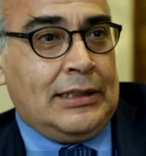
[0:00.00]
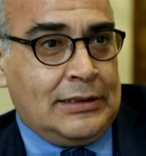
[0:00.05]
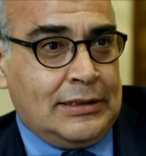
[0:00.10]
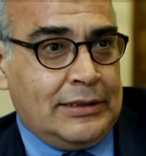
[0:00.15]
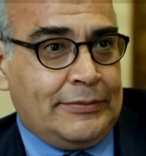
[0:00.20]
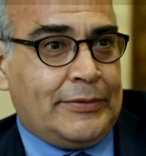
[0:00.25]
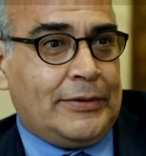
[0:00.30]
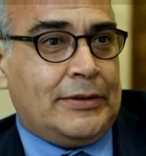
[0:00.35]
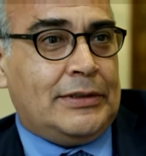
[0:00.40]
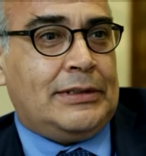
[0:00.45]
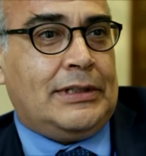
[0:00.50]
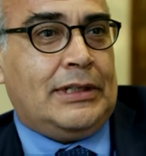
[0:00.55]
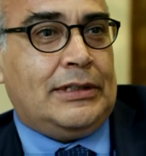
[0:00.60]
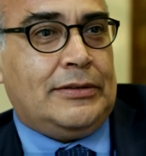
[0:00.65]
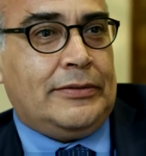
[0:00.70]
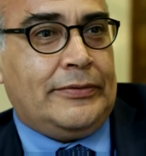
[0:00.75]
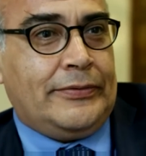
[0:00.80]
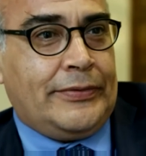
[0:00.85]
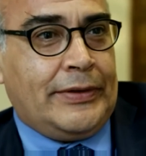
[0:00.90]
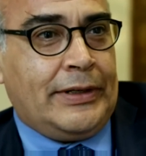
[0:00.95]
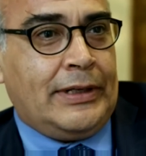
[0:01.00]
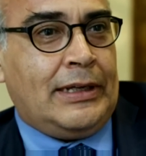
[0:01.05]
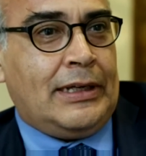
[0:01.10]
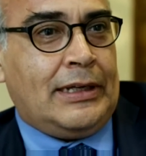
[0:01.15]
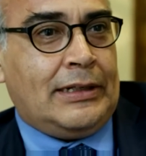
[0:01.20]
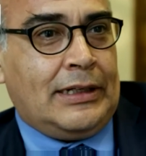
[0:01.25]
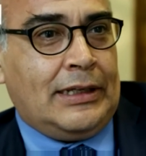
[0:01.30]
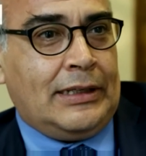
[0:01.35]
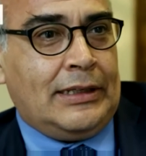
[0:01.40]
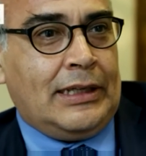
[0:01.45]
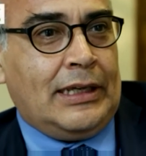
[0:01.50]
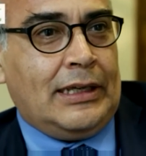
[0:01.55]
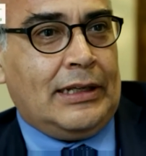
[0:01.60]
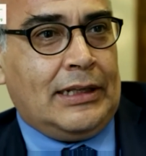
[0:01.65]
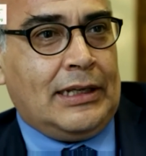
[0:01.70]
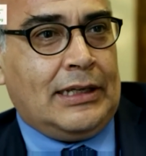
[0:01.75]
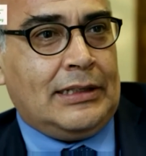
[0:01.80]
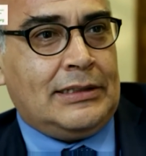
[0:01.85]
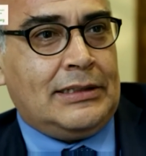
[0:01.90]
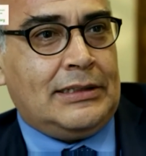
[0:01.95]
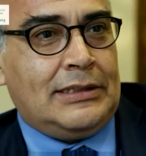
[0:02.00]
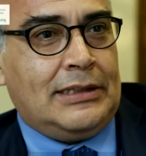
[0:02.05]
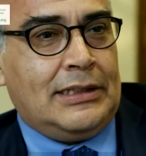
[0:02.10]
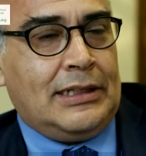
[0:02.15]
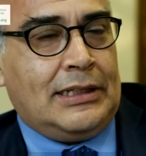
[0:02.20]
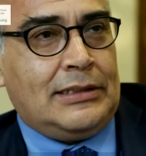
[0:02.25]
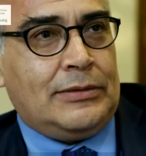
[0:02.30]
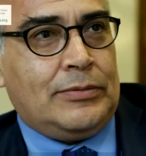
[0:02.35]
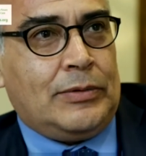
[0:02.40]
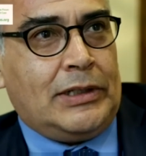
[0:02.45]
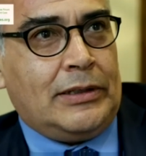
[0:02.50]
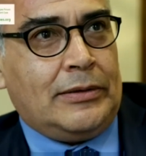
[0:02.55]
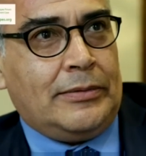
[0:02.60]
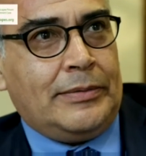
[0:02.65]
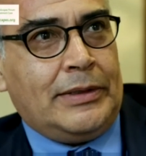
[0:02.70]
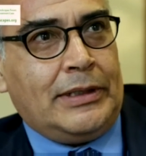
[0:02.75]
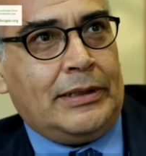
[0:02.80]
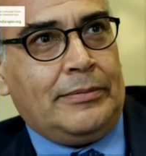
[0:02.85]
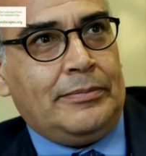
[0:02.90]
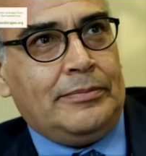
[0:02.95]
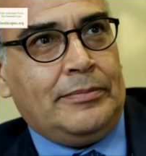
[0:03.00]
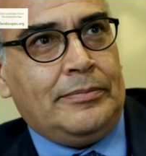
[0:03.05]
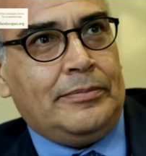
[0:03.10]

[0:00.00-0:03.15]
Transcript: is deforestation free, and I think that's one of the